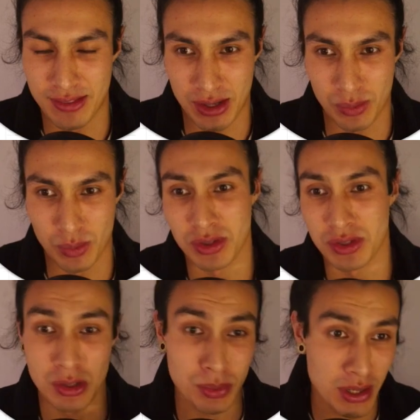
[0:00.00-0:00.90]
what you're
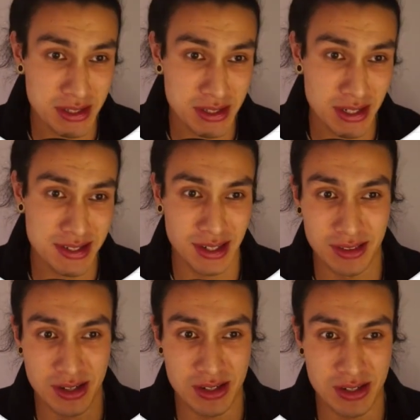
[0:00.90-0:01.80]
still processing in the
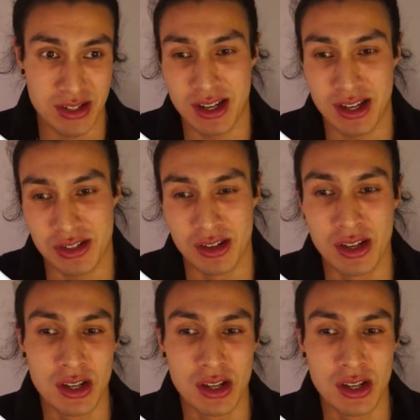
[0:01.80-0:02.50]
digestion section,